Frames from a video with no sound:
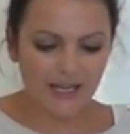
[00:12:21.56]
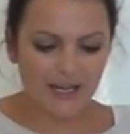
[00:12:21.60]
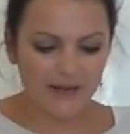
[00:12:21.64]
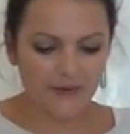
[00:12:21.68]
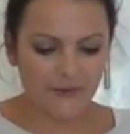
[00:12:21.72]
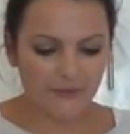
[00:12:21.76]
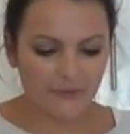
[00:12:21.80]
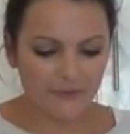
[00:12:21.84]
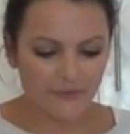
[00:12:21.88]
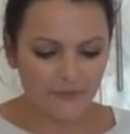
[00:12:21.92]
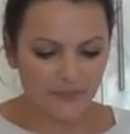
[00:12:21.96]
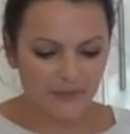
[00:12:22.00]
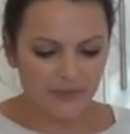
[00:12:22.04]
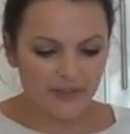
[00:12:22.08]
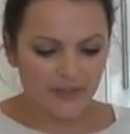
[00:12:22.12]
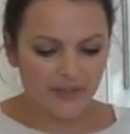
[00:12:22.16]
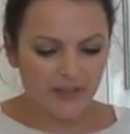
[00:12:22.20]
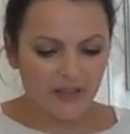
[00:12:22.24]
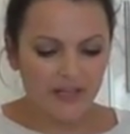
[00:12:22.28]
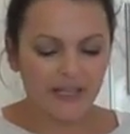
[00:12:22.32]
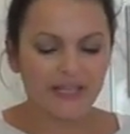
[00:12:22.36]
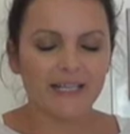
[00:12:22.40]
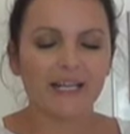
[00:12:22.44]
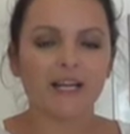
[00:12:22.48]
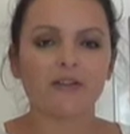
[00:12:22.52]
now
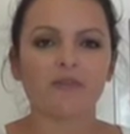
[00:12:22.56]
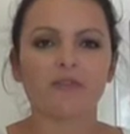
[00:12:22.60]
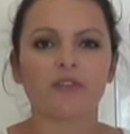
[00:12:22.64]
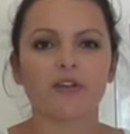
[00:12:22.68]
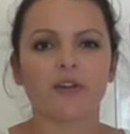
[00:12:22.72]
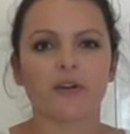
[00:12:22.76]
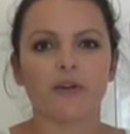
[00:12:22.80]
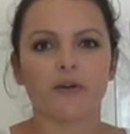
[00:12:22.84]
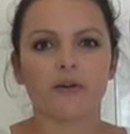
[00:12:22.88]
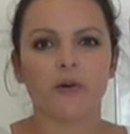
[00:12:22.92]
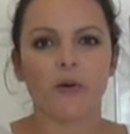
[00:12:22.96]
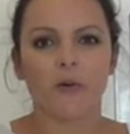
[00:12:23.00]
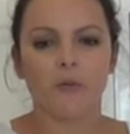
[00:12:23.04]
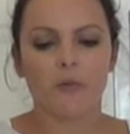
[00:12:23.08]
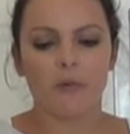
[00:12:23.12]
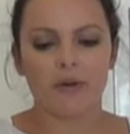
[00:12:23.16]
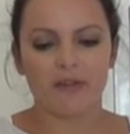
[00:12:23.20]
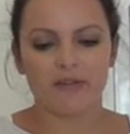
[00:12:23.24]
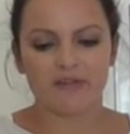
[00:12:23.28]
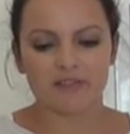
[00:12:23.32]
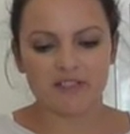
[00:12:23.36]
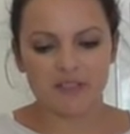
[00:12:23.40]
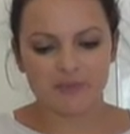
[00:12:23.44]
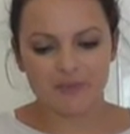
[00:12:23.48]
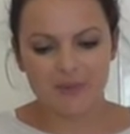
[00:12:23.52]
I never know
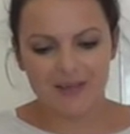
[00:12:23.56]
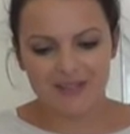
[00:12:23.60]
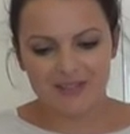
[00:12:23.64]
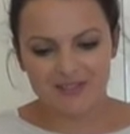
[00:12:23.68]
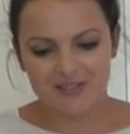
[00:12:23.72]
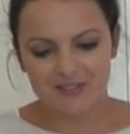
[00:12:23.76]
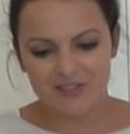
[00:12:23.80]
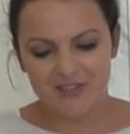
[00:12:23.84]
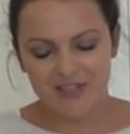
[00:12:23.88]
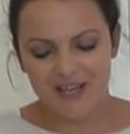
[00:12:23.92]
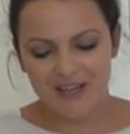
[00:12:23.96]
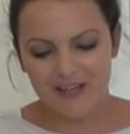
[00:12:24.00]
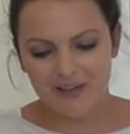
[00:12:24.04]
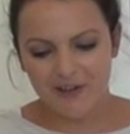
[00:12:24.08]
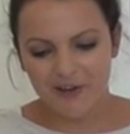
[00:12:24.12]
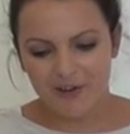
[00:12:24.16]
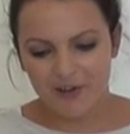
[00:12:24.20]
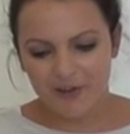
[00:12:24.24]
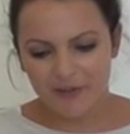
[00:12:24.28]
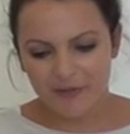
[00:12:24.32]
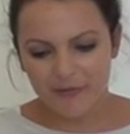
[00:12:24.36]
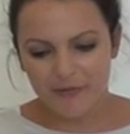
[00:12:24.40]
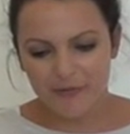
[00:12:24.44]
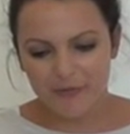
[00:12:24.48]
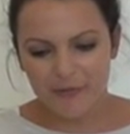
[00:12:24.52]
whether it's best to take
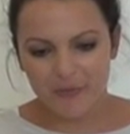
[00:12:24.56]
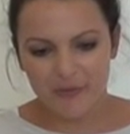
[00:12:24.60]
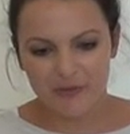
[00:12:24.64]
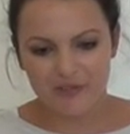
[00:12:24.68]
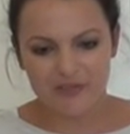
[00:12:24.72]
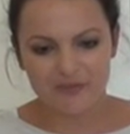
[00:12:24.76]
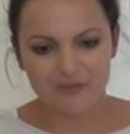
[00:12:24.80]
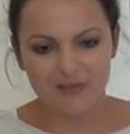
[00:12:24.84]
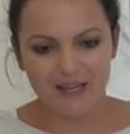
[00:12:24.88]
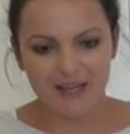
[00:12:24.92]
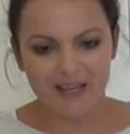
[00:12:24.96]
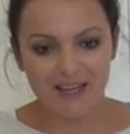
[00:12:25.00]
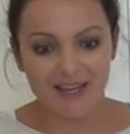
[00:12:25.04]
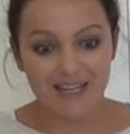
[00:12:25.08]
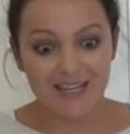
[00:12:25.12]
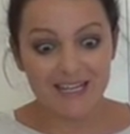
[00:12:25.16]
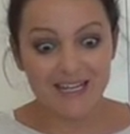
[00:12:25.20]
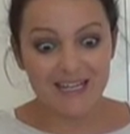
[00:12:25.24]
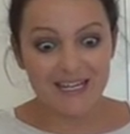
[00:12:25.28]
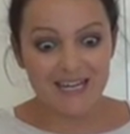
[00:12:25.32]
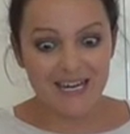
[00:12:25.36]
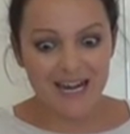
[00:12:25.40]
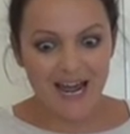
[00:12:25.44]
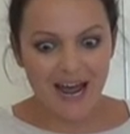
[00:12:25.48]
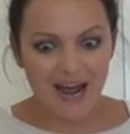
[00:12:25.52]
off the bottom layer
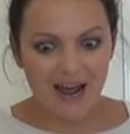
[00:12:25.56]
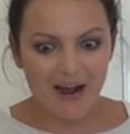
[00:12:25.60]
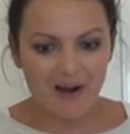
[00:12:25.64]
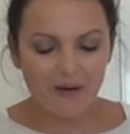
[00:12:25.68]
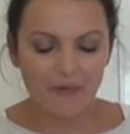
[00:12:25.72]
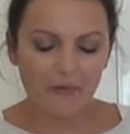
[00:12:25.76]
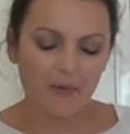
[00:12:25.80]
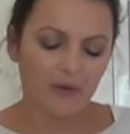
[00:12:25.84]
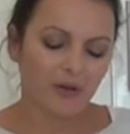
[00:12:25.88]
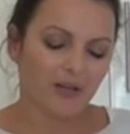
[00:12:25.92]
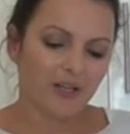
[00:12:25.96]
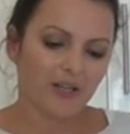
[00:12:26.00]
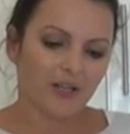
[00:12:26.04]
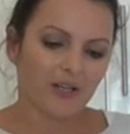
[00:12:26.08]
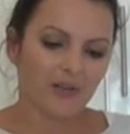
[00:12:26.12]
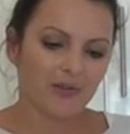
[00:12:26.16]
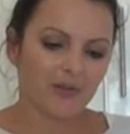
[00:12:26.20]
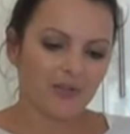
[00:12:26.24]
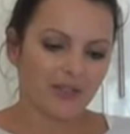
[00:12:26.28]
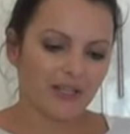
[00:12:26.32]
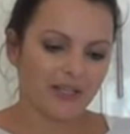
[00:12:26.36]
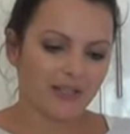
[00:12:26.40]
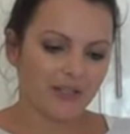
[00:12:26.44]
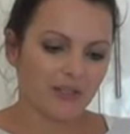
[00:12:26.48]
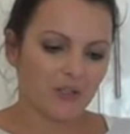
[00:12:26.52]
now
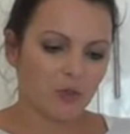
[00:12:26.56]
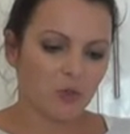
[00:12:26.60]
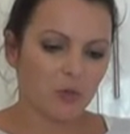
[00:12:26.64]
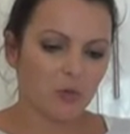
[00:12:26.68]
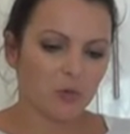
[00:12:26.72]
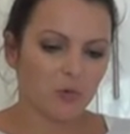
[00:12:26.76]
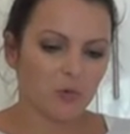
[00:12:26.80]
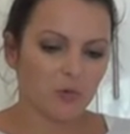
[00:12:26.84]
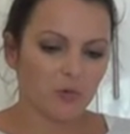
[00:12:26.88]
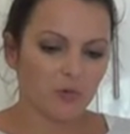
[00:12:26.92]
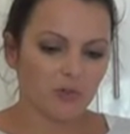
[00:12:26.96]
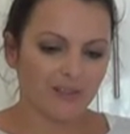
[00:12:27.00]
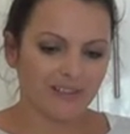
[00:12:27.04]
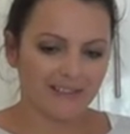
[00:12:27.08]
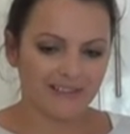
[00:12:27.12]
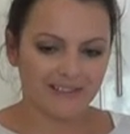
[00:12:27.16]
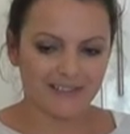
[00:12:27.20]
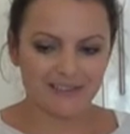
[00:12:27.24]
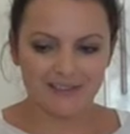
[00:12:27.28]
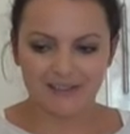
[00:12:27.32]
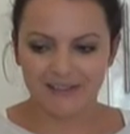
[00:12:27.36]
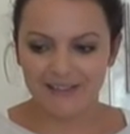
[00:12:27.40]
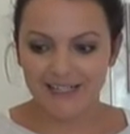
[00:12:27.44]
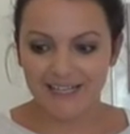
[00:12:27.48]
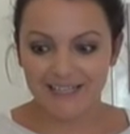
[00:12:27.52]
or let it cool
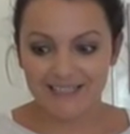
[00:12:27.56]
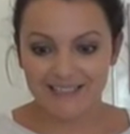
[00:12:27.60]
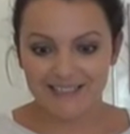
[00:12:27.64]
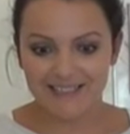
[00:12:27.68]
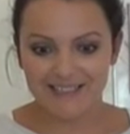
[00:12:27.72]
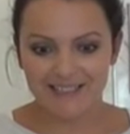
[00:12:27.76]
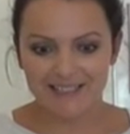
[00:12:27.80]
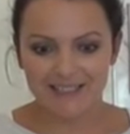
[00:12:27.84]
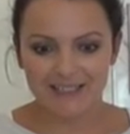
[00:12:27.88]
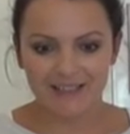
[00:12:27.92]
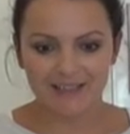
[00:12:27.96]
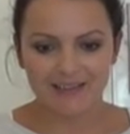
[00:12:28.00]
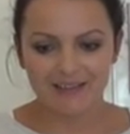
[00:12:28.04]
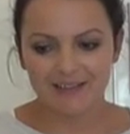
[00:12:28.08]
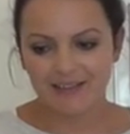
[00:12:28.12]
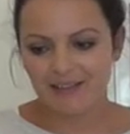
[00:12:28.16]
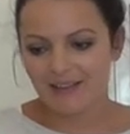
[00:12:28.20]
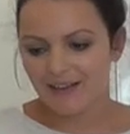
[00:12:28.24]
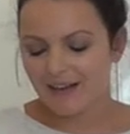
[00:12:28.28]
until later.